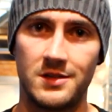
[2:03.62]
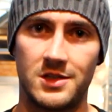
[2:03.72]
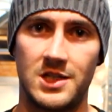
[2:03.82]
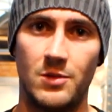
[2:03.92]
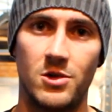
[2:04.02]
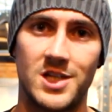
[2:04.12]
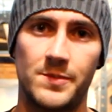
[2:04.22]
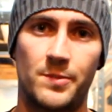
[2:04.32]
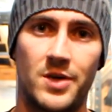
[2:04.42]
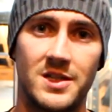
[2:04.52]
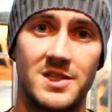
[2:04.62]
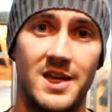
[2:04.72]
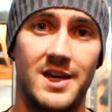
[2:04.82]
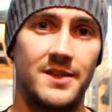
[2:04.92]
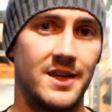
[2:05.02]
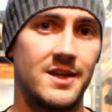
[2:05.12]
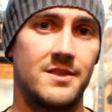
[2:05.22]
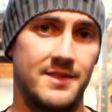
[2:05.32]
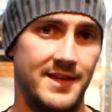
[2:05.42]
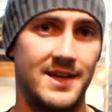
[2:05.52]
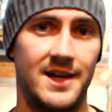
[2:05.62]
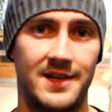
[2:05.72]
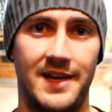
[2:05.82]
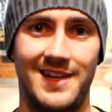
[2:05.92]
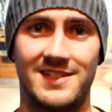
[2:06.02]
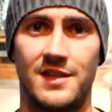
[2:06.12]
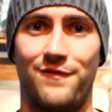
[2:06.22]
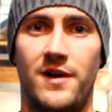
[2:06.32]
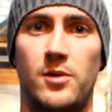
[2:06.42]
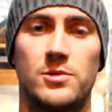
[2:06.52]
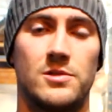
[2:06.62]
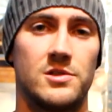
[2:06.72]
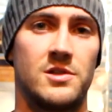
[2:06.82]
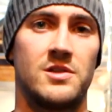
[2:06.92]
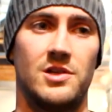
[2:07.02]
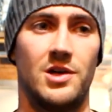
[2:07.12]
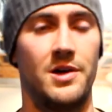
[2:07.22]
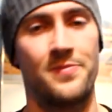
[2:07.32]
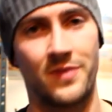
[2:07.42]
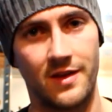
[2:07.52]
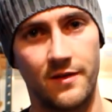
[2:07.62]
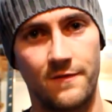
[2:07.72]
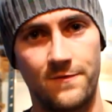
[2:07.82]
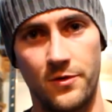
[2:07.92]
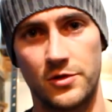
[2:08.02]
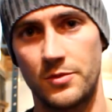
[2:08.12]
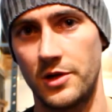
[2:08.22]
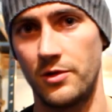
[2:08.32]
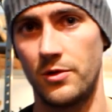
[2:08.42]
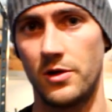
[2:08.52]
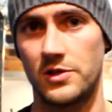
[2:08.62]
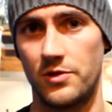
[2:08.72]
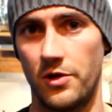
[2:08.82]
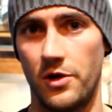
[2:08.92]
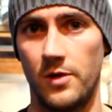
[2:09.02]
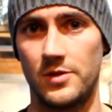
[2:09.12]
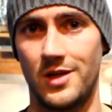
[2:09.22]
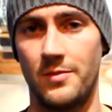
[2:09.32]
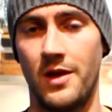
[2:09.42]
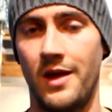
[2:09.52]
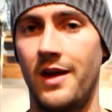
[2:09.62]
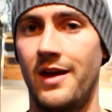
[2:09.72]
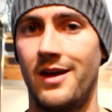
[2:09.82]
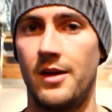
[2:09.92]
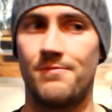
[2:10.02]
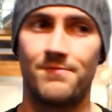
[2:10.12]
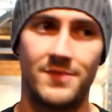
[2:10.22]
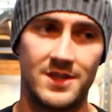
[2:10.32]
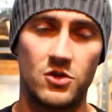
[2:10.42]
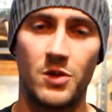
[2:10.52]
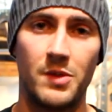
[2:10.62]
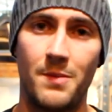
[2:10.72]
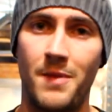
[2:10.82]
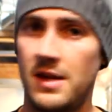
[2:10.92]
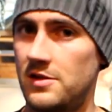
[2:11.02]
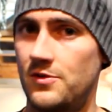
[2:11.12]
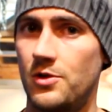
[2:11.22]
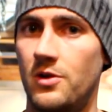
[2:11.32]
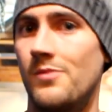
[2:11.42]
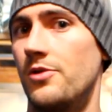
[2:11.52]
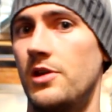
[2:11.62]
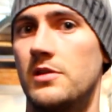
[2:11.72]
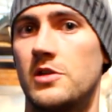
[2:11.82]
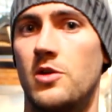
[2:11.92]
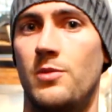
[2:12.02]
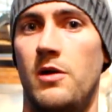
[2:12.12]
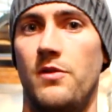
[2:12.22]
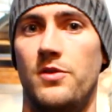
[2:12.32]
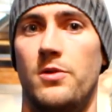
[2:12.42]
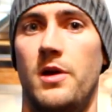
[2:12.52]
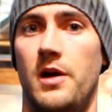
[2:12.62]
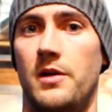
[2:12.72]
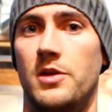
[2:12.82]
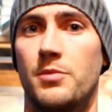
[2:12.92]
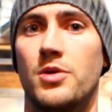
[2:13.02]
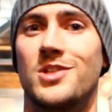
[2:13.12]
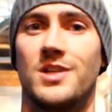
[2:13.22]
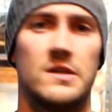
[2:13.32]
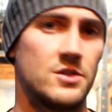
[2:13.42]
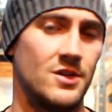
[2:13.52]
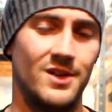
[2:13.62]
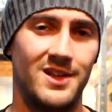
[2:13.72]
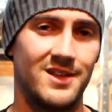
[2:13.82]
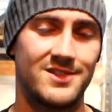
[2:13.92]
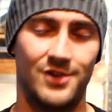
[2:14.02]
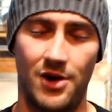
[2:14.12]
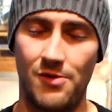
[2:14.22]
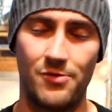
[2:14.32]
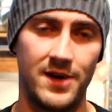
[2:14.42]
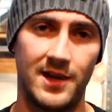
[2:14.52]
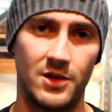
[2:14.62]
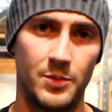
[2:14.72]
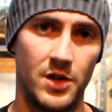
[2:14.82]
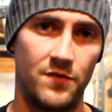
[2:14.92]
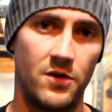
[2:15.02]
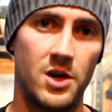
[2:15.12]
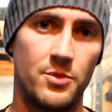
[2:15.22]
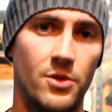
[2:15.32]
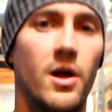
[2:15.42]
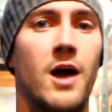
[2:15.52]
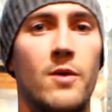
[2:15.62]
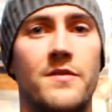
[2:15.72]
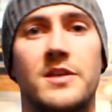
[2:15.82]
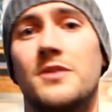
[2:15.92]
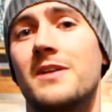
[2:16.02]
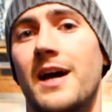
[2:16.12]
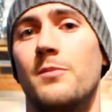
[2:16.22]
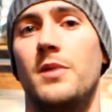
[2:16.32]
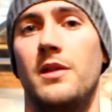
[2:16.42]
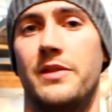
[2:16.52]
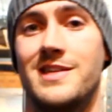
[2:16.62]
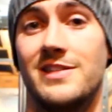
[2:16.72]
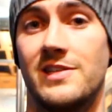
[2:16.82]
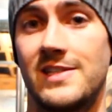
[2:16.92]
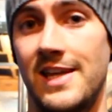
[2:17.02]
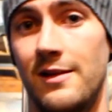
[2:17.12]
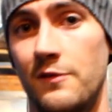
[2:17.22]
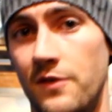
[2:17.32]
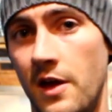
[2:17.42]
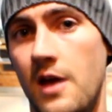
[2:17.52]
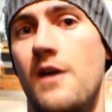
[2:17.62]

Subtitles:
to see what type of price they are, they can get into the thousands. So for somebody who owns their own home gym, it's going to be a massive chunk of money to come out of your budget, so it's not really going to be affordable. However, you can build these yourself